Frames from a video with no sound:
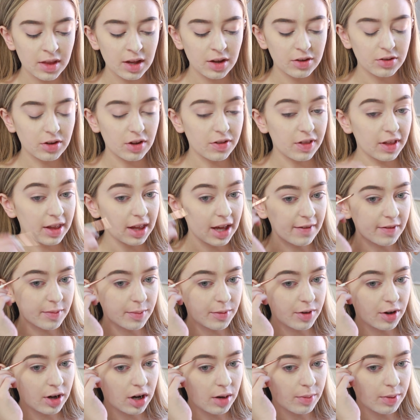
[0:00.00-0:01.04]
So I think having
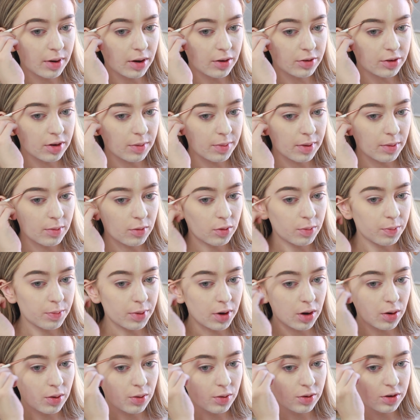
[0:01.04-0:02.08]
my eyebrows a bit more
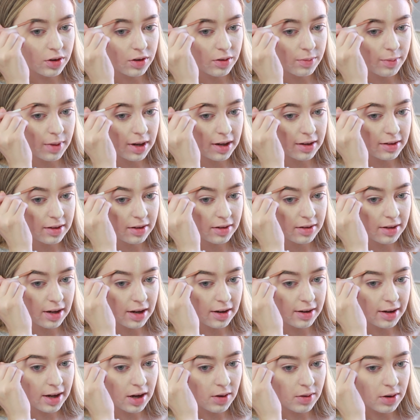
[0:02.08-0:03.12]
bold makes it
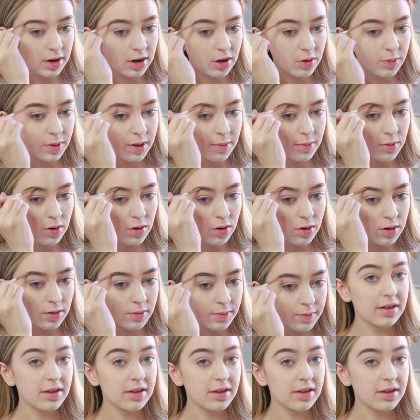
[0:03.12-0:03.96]
stand out a little bit more.